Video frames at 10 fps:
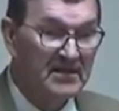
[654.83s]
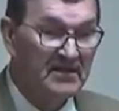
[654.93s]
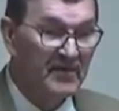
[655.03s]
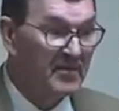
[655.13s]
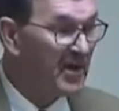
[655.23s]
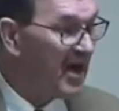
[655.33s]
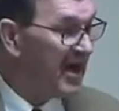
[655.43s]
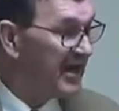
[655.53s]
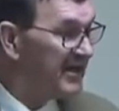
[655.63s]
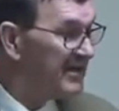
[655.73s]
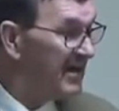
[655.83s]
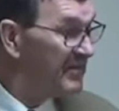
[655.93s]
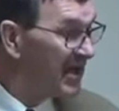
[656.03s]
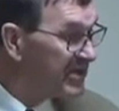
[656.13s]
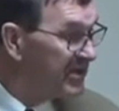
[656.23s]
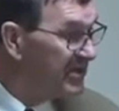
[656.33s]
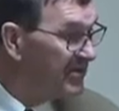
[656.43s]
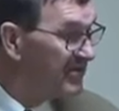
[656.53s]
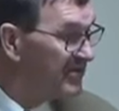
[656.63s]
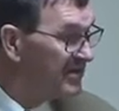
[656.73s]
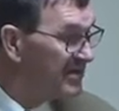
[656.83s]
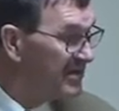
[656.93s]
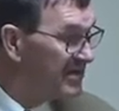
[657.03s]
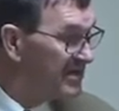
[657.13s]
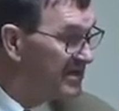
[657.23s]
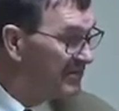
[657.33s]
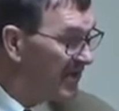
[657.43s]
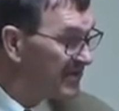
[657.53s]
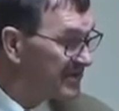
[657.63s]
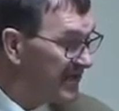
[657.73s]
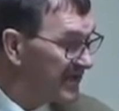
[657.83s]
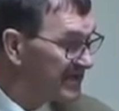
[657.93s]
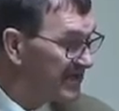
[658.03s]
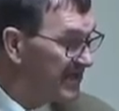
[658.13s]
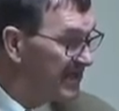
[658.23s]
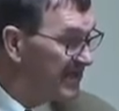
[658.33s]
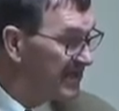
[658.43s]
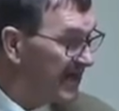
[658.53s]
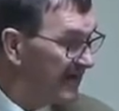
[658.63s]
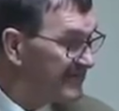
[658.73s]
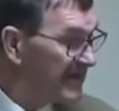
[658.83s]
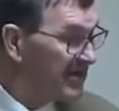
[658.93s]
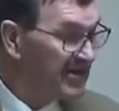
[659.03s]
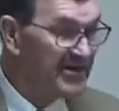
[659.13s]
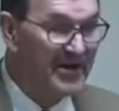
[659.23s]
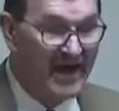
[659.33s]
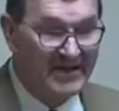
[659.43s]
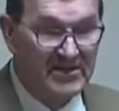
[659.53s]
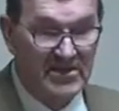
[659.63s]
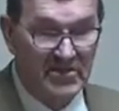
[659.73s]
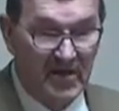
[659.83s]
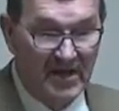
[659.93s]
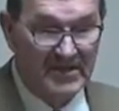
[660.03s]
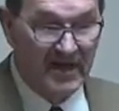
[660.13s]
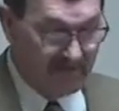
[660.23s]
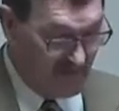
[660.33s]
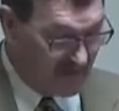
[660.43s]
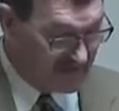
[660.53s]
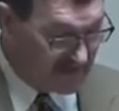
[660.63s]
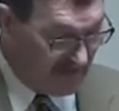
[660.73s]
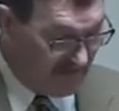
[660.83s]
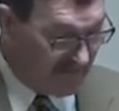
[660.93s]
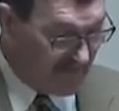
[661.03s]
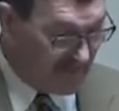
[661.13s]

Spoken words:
from God. I'm like you, Paul says. I have to learn not to trust in myself, but